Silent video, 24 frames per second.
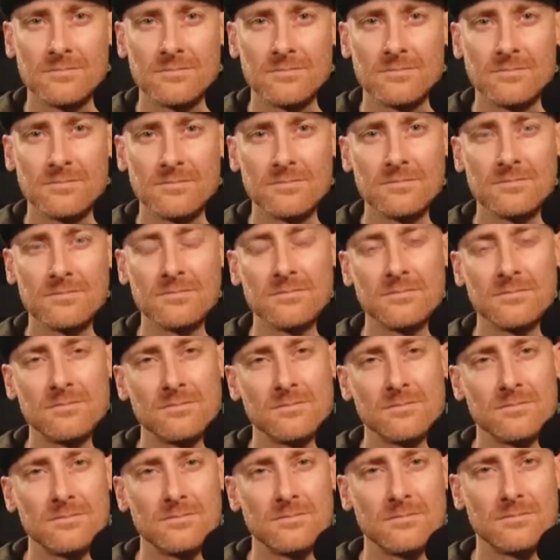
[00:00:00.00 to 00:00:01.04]

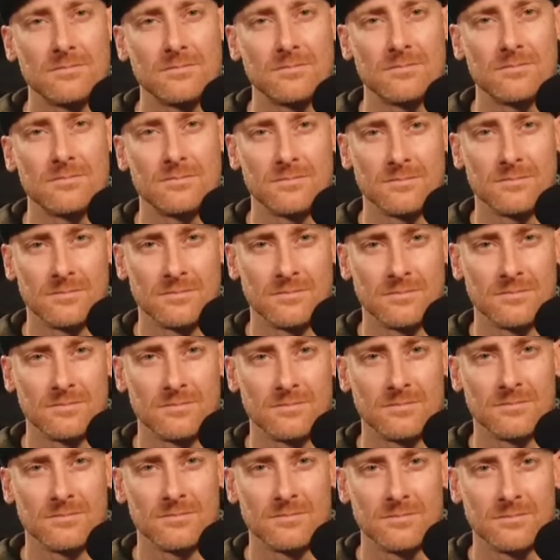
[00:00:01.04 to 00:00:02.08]

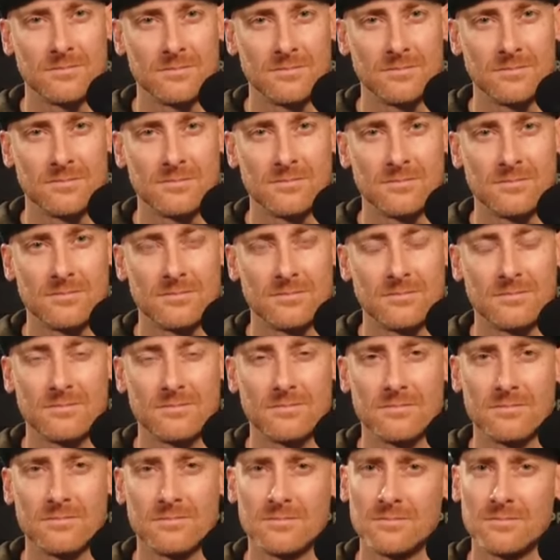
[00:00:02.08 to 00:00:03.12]

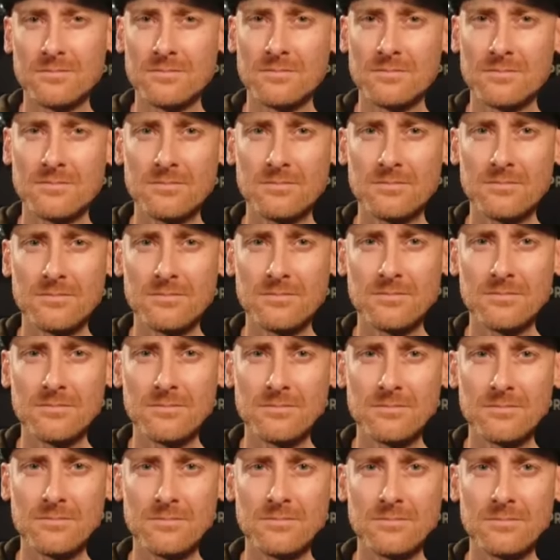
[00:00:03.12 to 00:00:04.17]

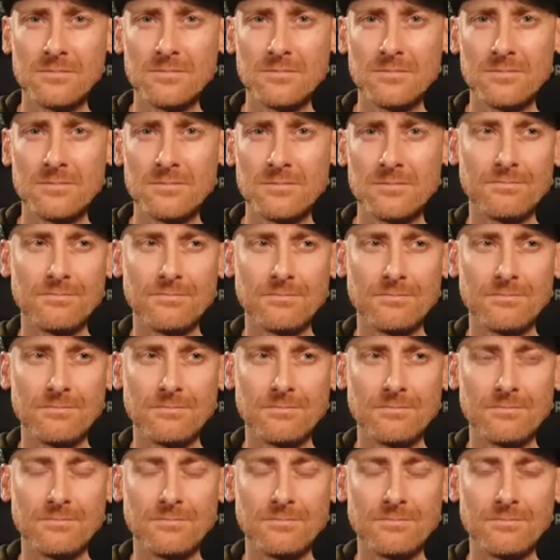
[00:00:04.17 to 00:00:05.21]

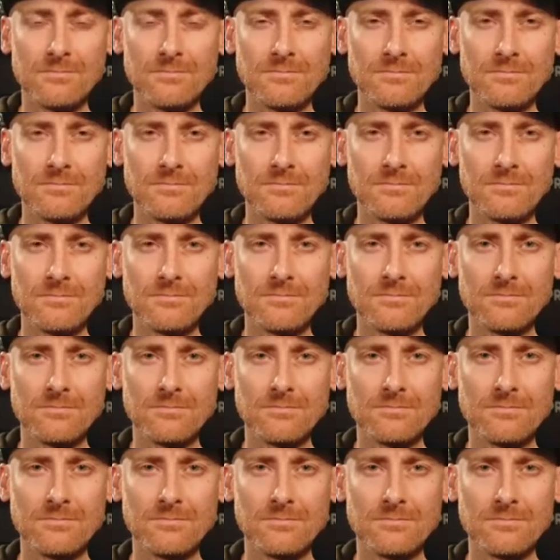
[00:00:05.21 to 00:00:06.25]

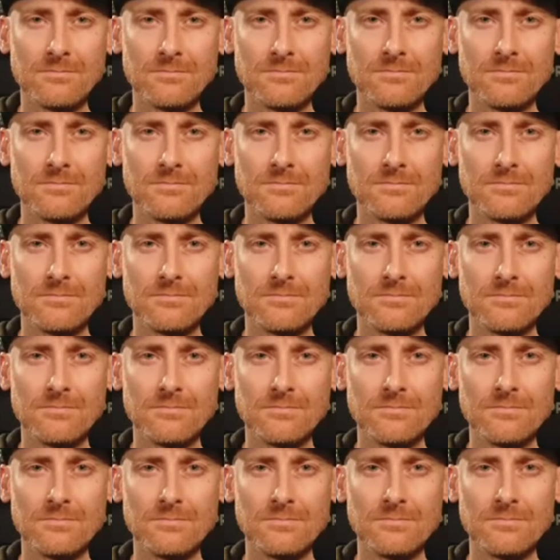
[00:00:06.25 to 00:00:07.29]

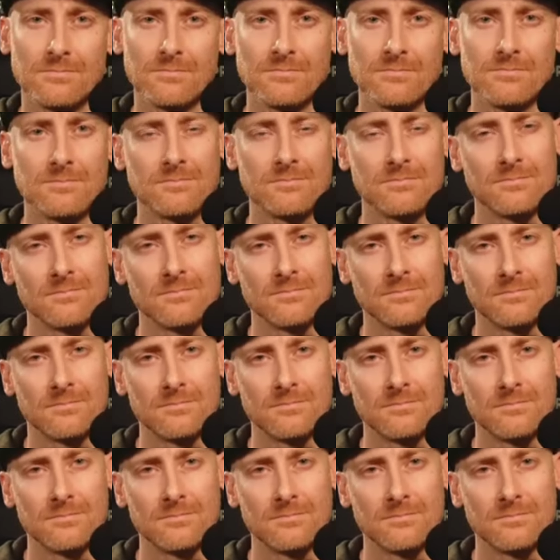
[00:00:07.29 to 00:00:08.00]
[no speech]